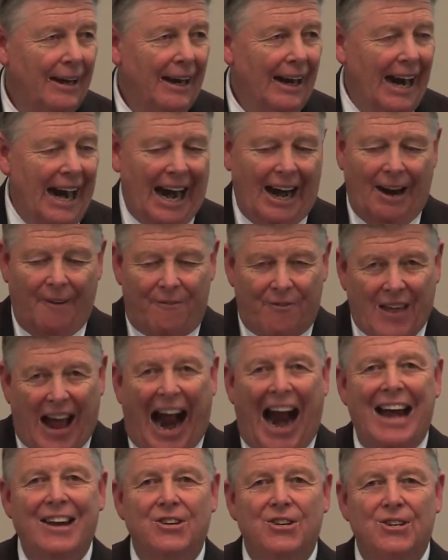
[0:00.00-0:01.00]
and if
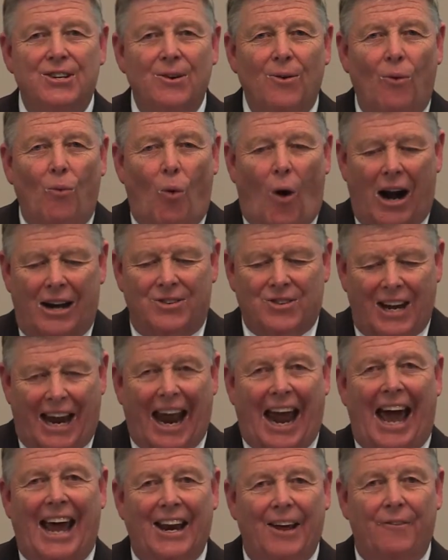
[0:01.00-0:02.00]
that's what's
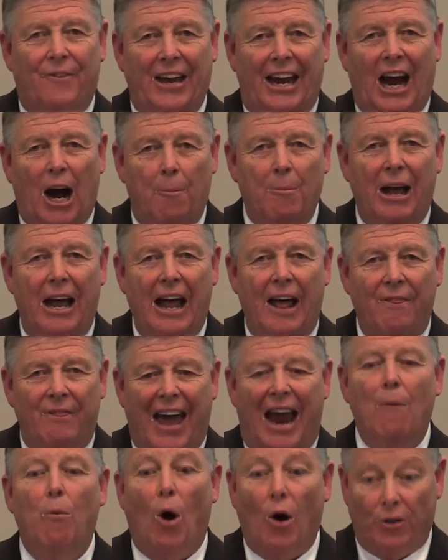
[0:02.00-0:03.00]
ahead of them,
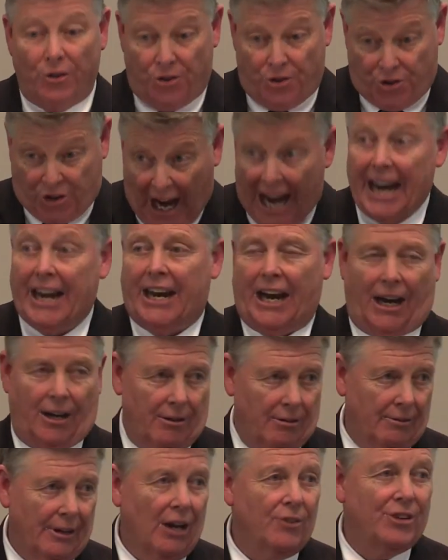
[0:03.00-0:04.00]
they will take it.
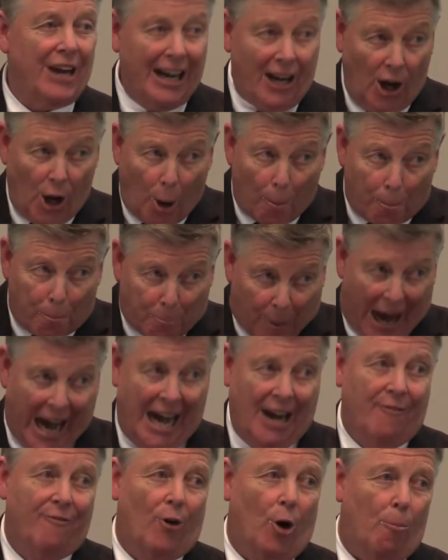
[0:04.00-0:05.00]
They'll take a little
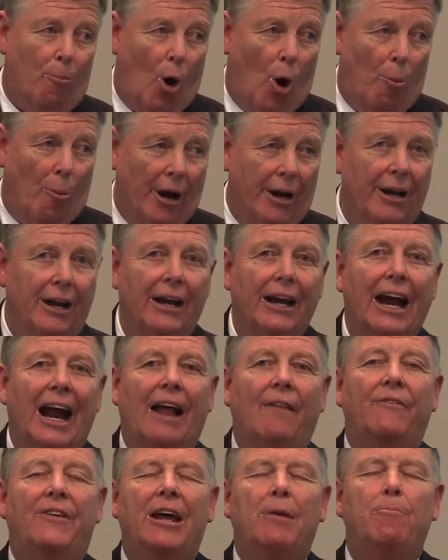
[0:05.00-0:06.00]
pain for a moment
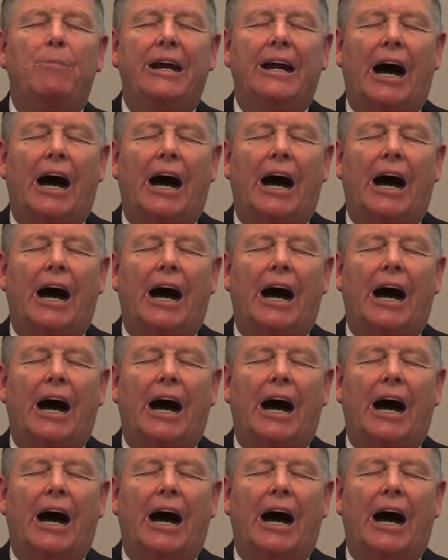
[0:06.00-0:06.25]
and then be